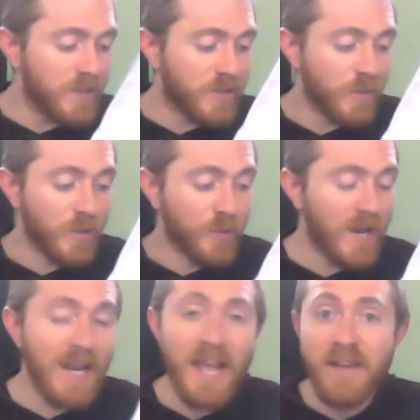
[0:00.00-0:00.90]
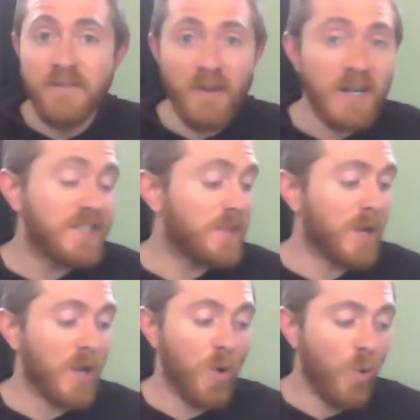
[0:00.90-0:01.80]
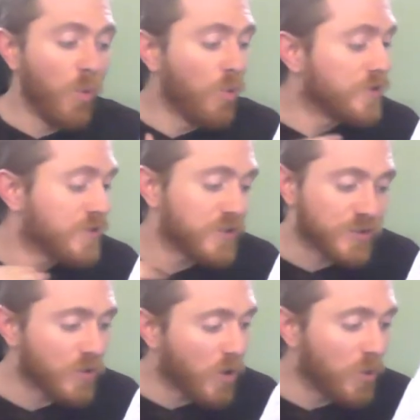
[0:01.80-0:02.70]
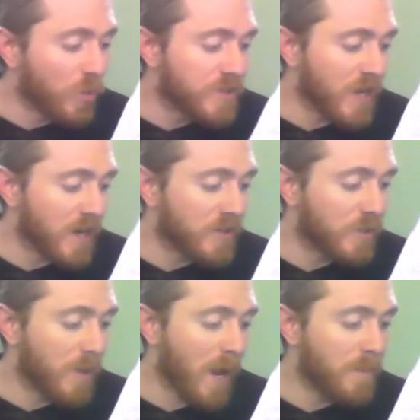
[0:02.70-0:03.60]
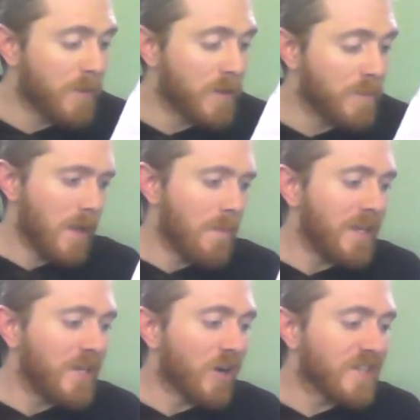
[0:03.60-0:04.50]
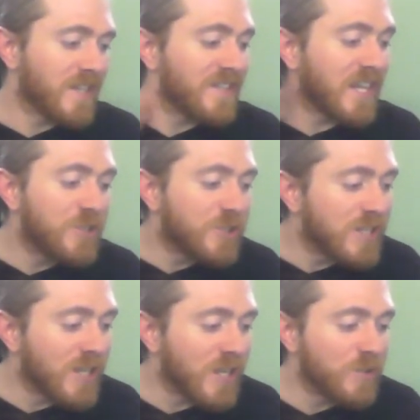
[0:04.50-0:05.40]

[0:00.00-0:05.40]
some great advice in my whole struggle with Dr. Pepper. Mandy R says, interesting that you